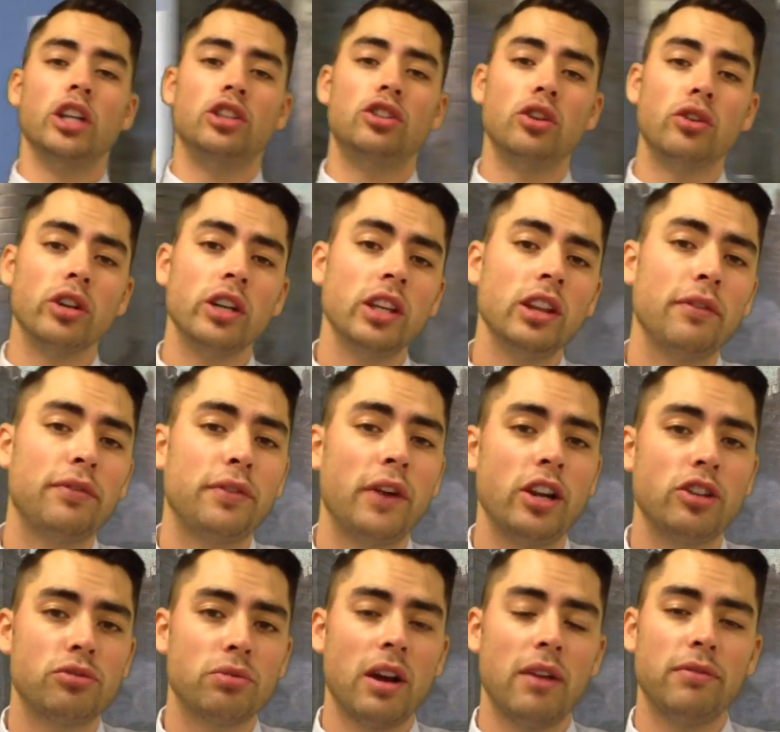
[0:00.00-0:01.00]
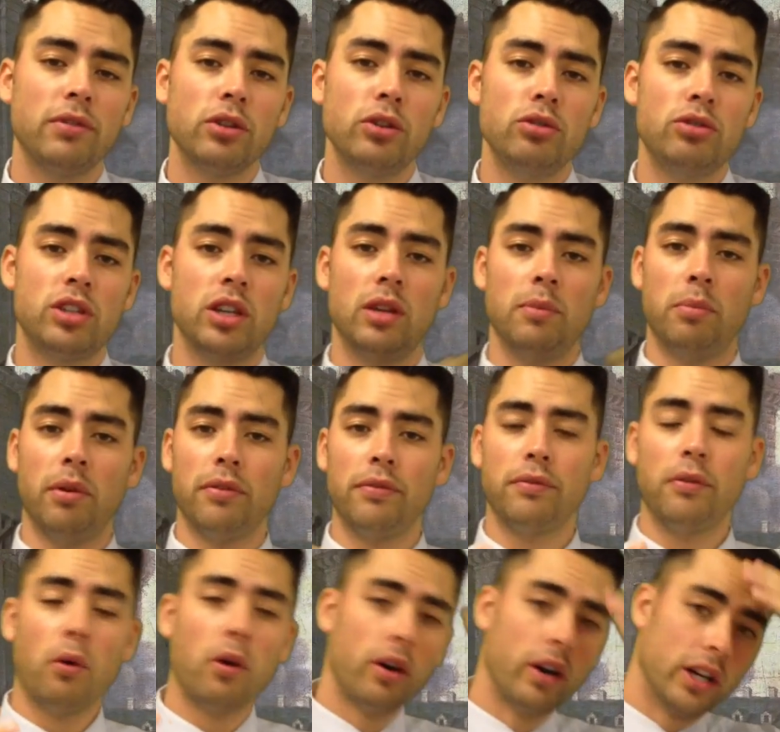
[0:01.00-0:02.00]
during the French Revolution,
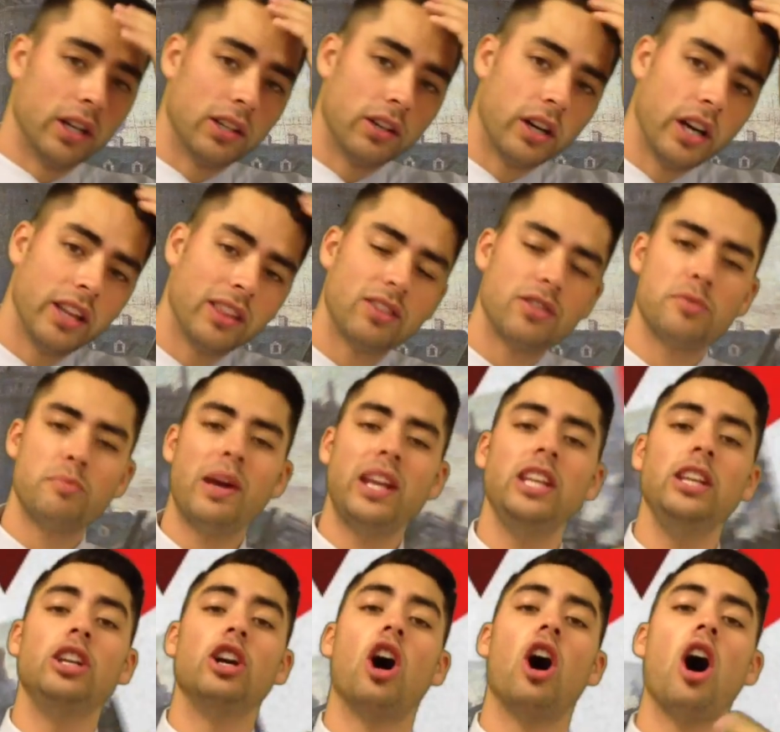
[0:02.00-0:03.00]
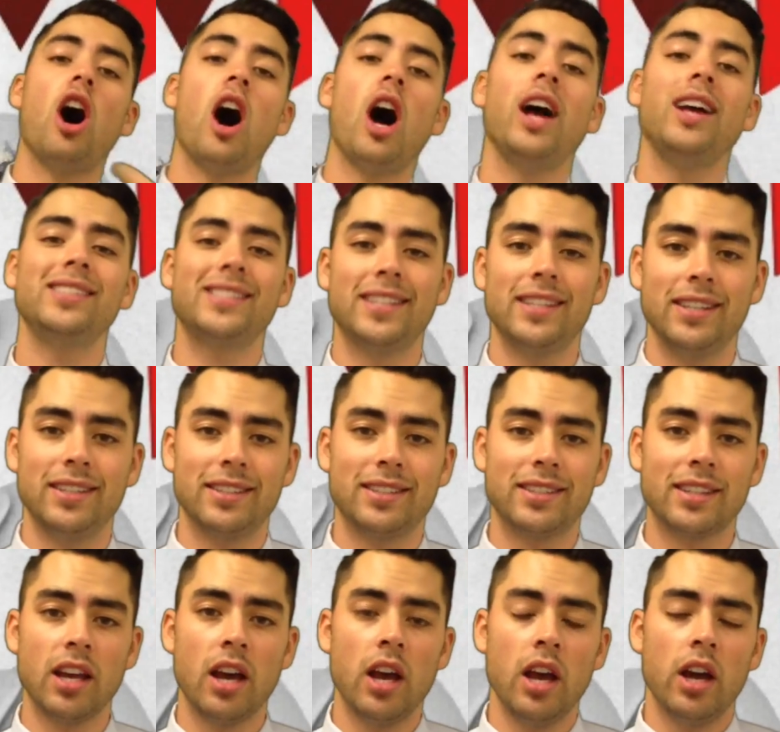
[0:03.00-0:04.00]
before it, all right, there's many
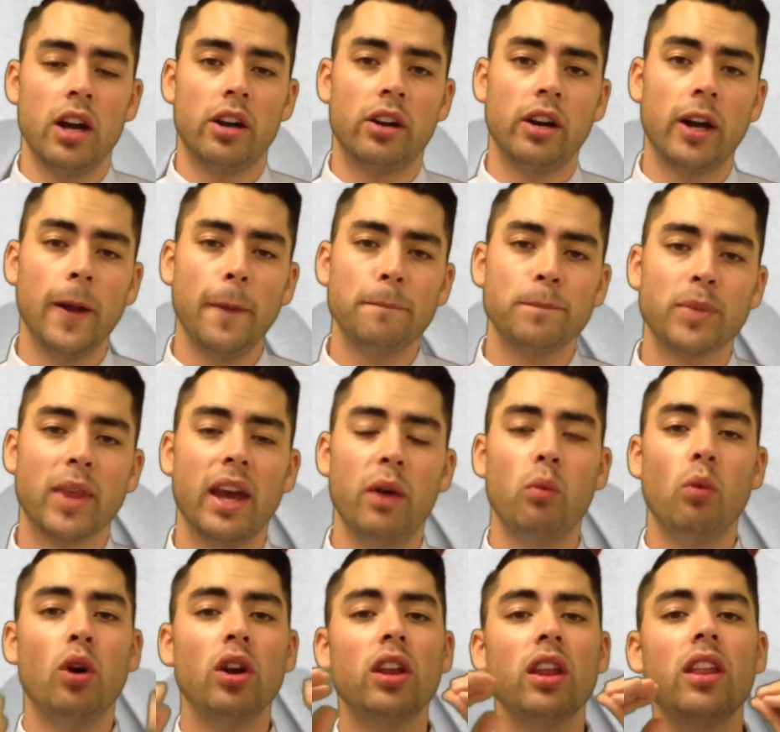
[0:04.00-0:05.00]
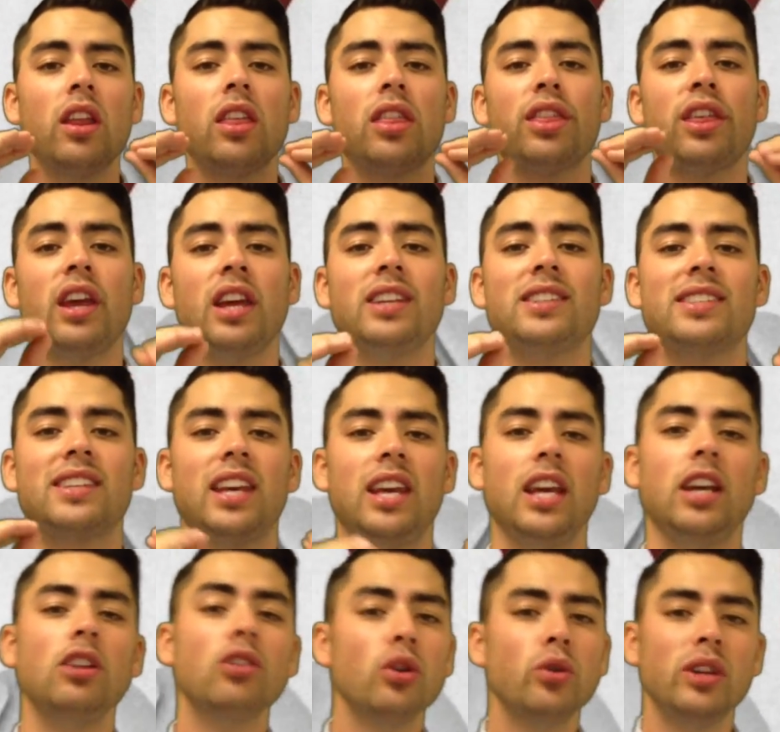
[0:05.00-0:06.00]
causes, all right? And one of the things
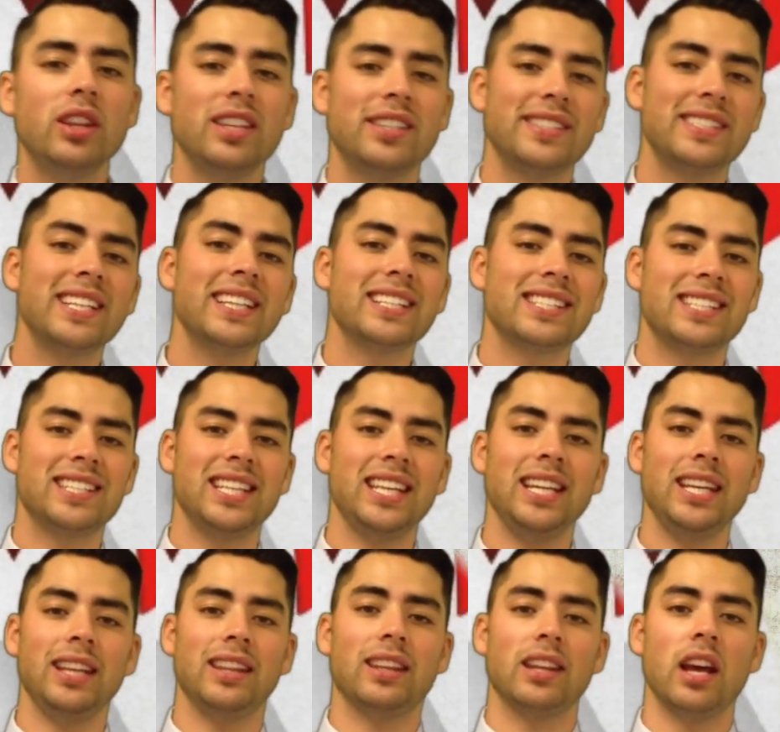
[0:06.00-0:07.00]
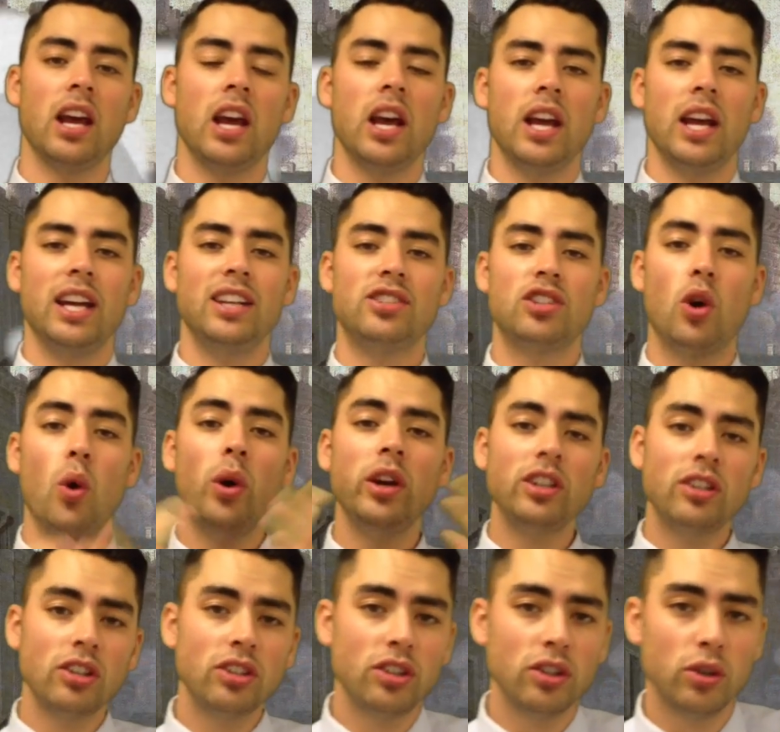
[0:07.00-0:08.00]
King Louis XVI is going
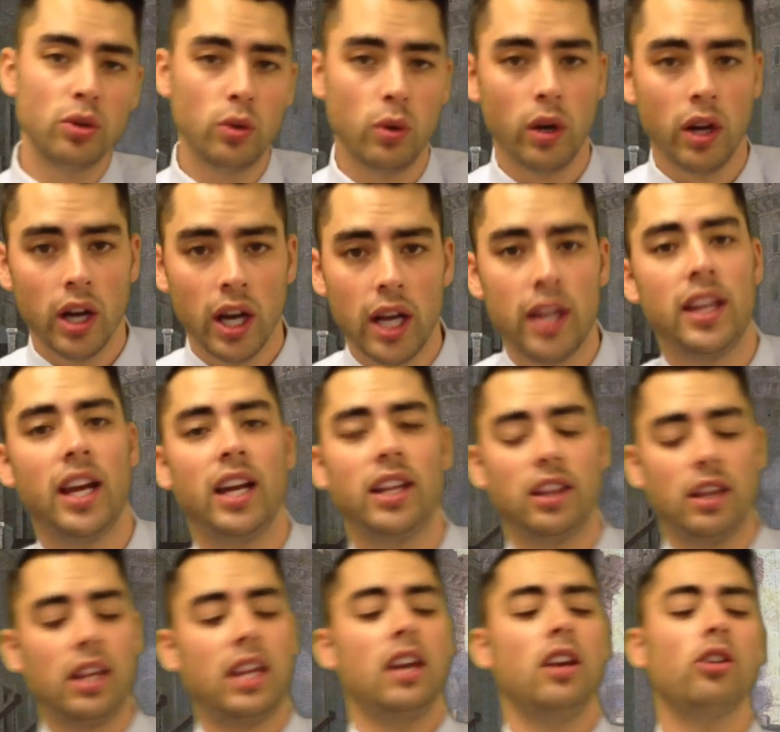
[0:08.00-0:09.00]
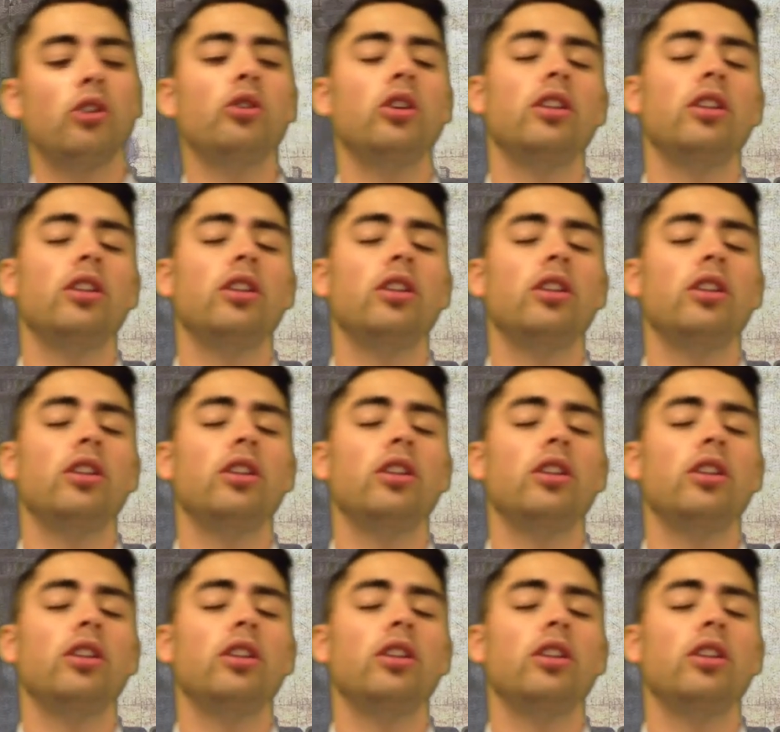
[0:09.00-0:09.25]
to do that King Louis